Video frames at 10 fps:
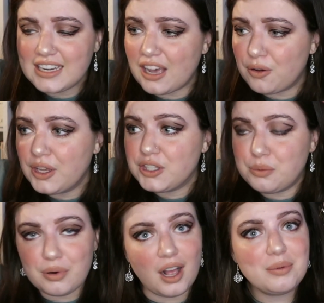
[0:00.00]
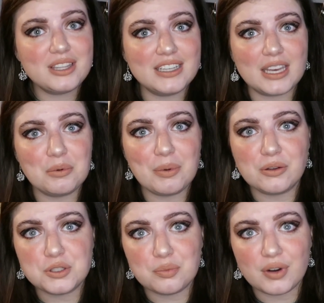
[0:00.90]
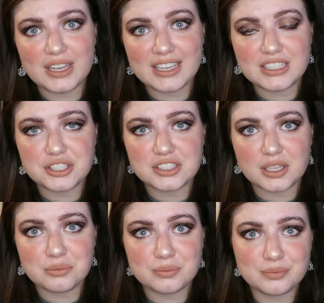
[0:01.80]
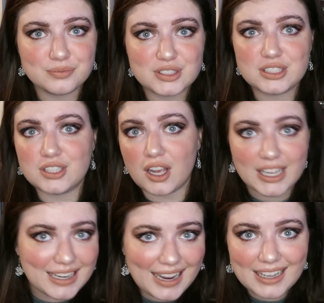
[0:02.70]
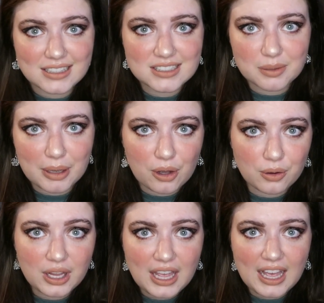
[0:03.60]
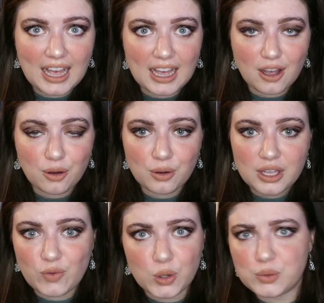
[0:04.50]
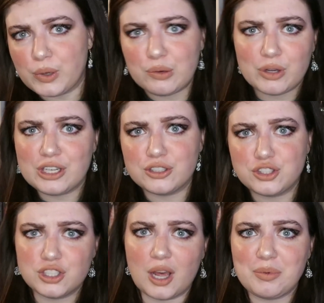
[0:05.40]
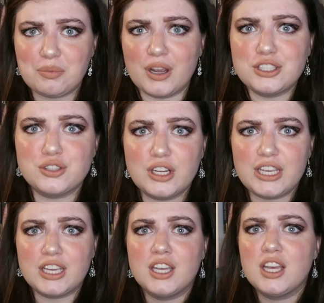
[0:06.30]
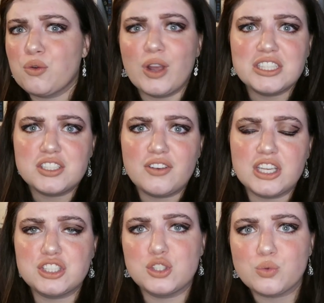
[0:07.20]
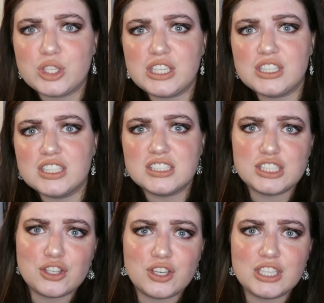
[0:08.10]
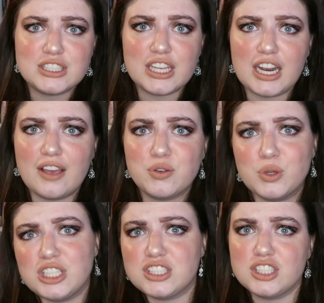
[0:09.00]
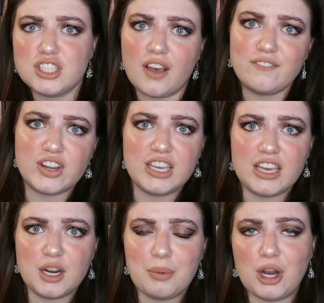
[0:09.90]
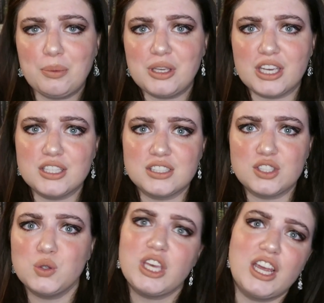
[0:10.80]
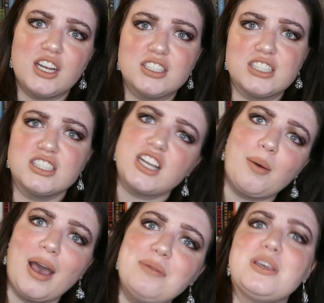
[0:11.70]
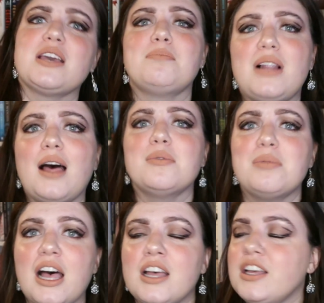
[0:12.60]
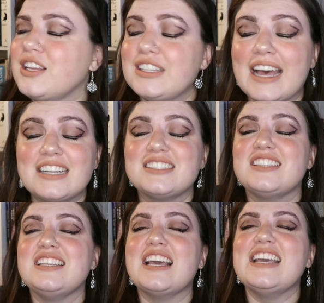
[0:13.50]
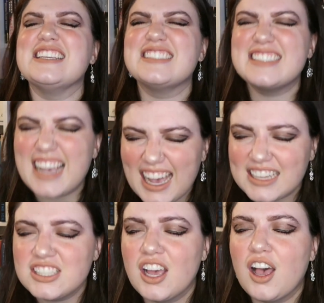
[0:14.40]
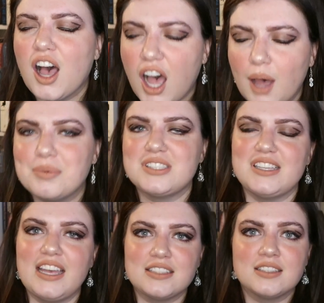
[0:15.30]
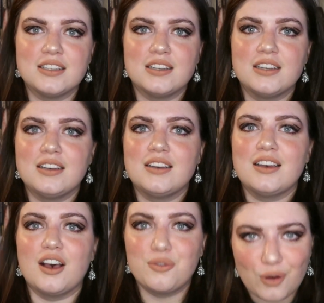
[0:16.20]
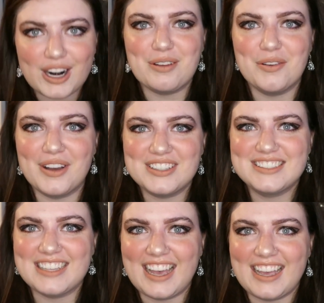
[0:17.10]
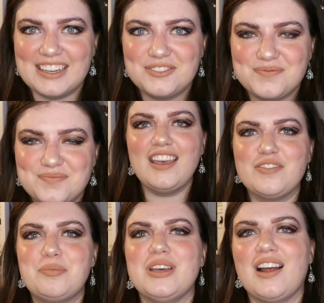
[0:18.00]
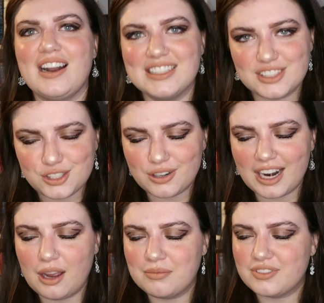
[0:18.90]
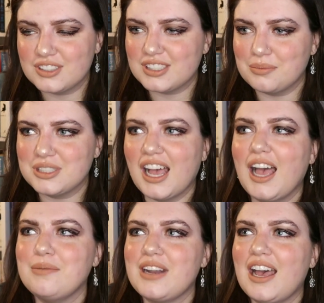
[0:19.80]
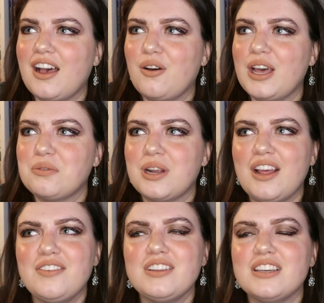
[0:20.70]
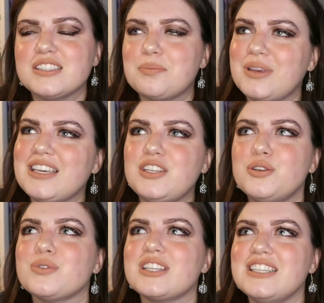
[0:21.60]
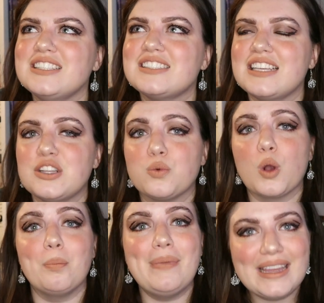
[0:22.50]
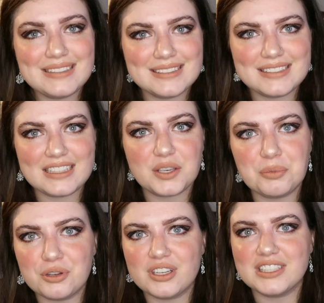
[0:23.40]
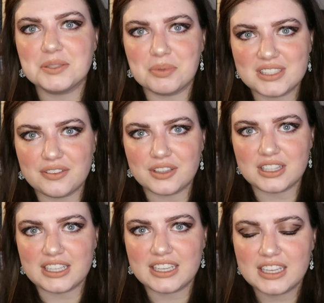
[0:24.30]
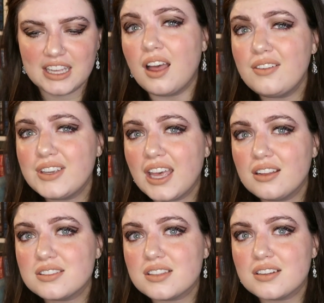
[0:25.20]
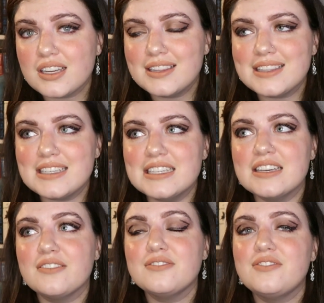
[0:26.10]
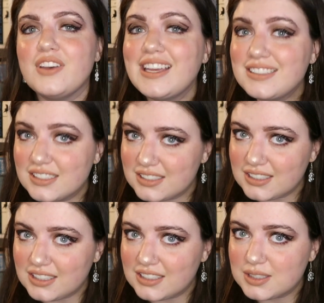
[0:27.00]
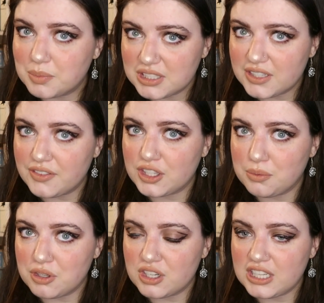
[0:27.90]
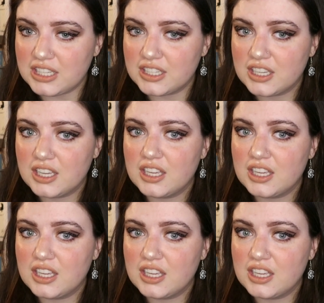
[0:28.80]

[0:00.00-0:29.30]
Now, you probably think I'm about to break into some song and dance about how Fourth Wing readers should not be pressuring the rest of us to read this series and everyone needs to stop freaking out about it because who cares and stop hyping it, blah, blah, blah. That is the exact opposite of what I'm about to say. I've been on Instagram for some time now, and whenever there's a big new release in the romantasy community specifically, a lot of accounts that are in the fantasy specific community